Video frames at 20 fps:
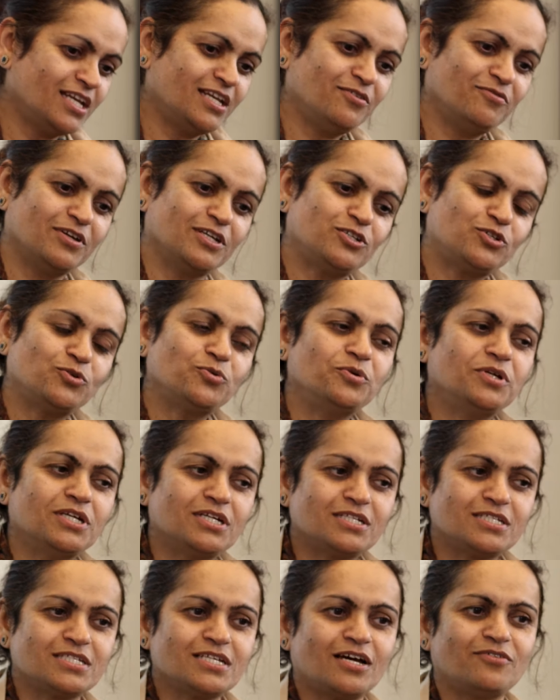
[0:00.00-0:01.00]
anyway, 2
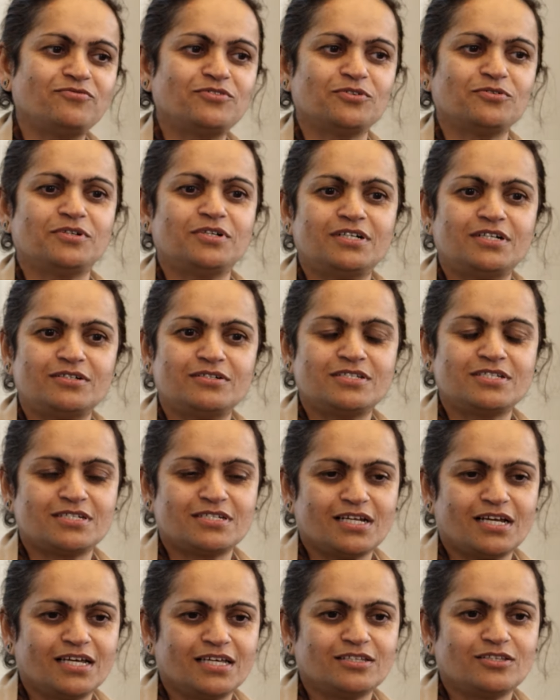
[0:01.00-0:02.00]
years
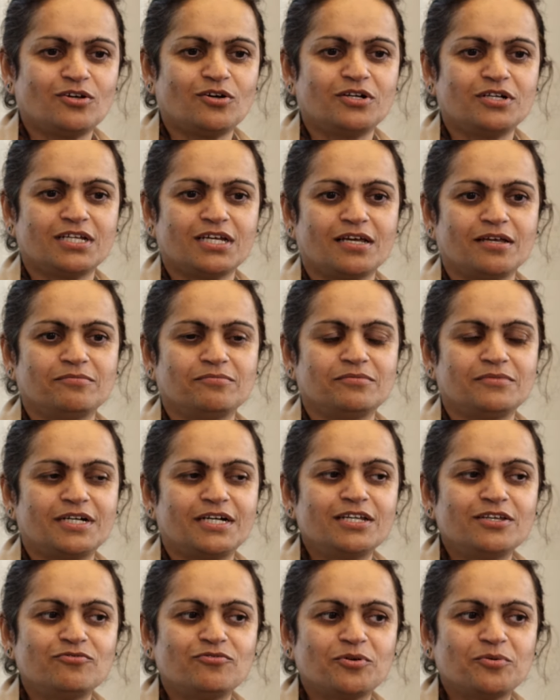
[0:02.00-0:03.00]
afterwards, I thought I'm
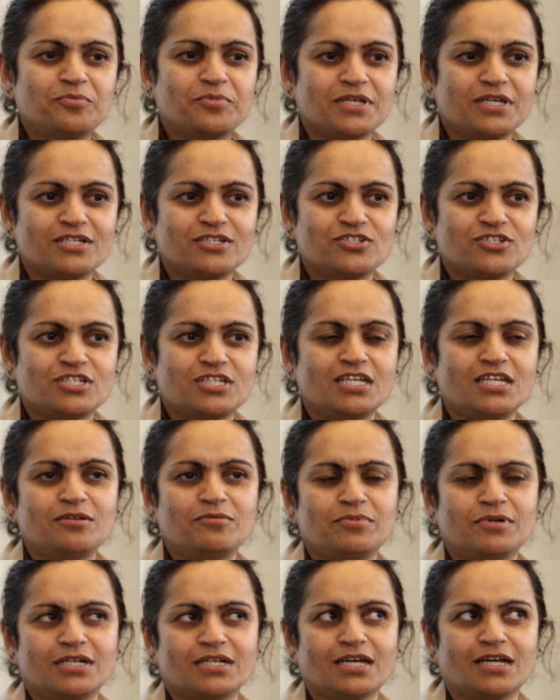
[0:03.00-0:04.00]
ready for
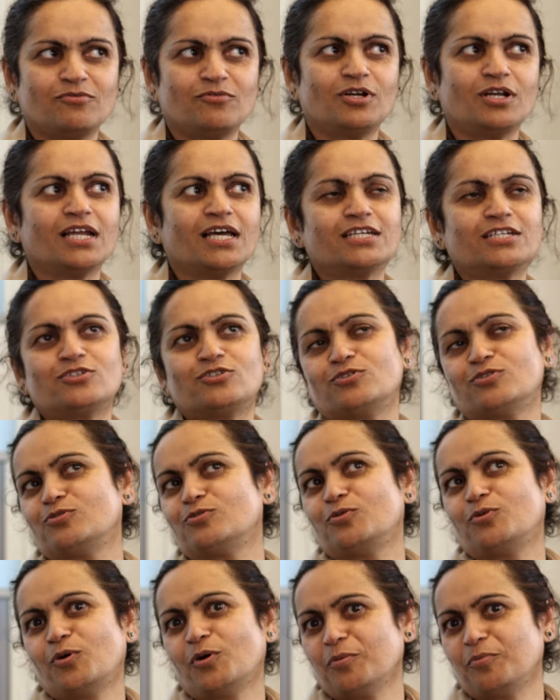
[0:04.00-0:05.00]
PhD, but I would like to
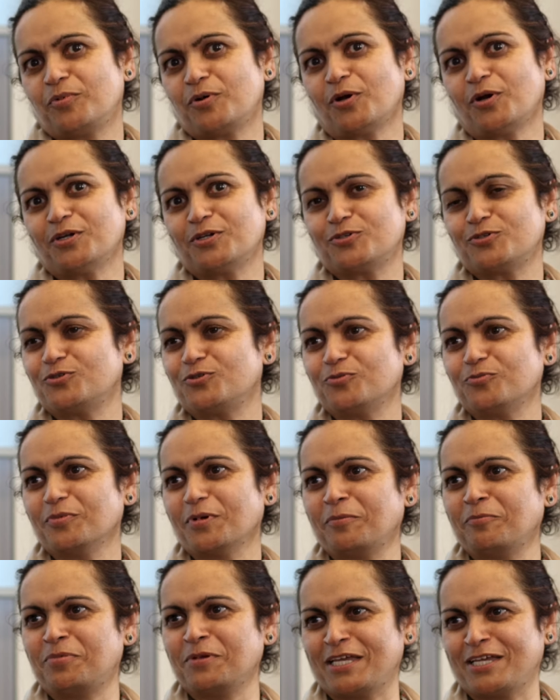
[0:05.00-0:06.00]
go abroad to do
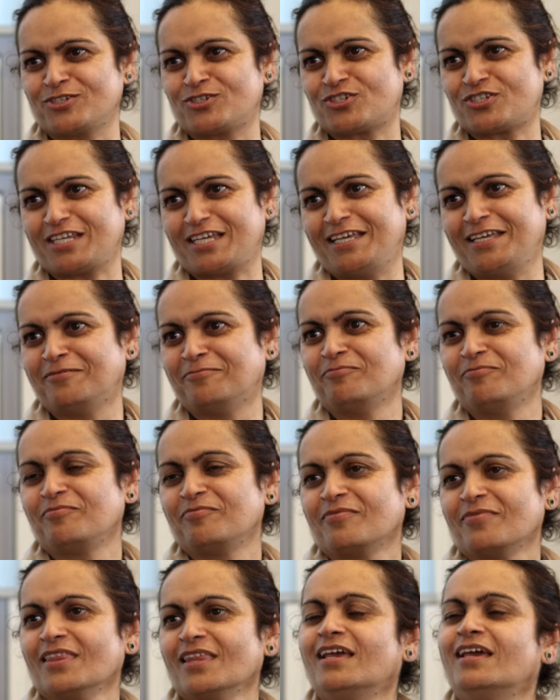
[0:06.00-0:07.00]
my PhD.
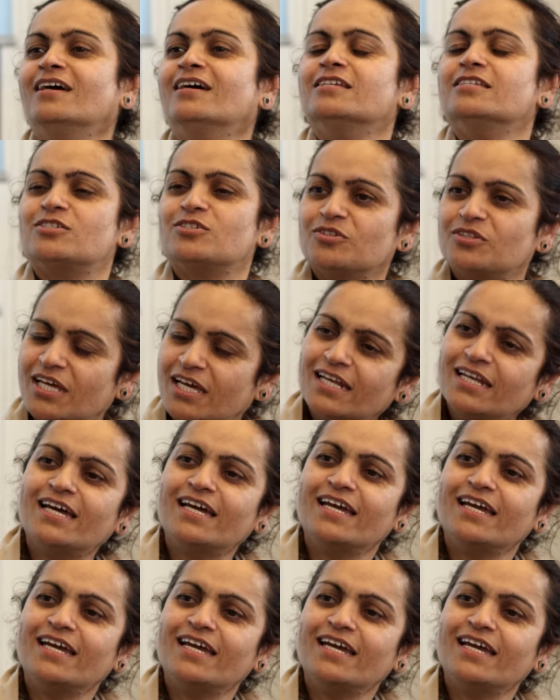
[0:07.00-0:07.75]
So then